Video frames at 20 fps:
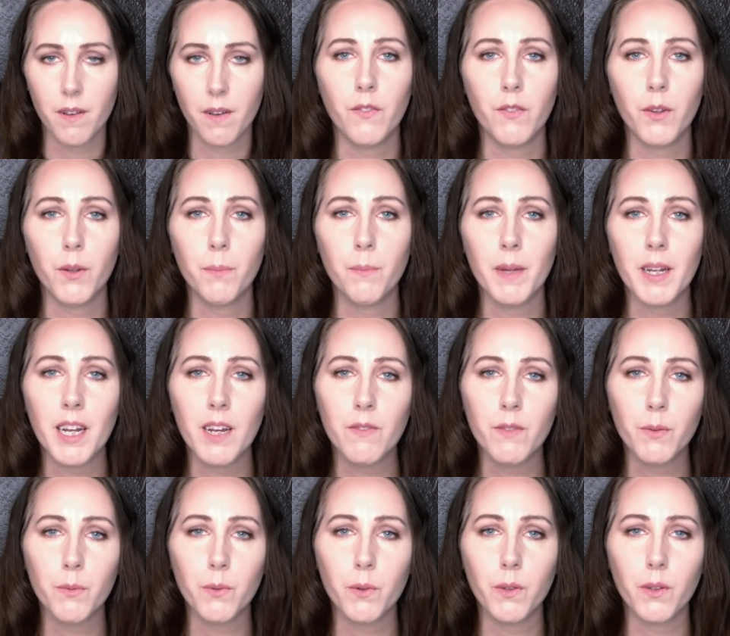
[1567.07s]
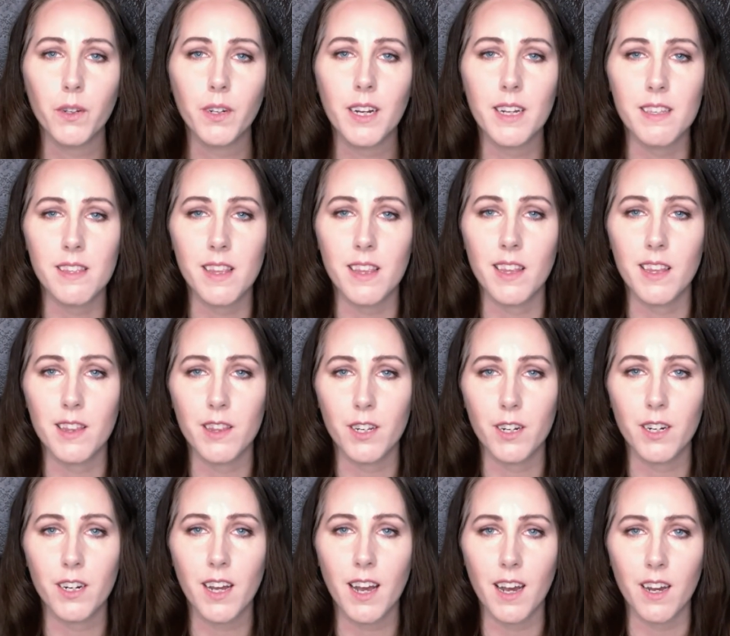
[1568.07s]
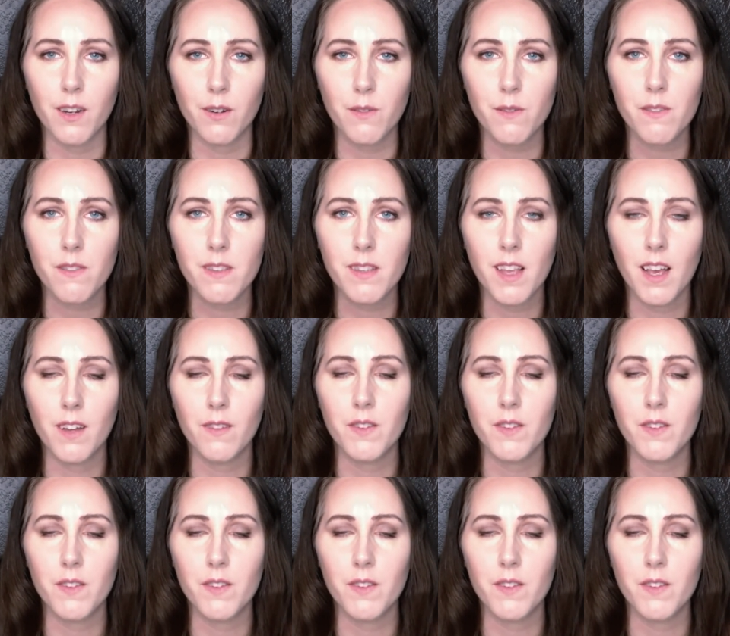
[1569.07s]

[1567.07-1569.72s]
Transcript: If your midheaven ruler is in the third house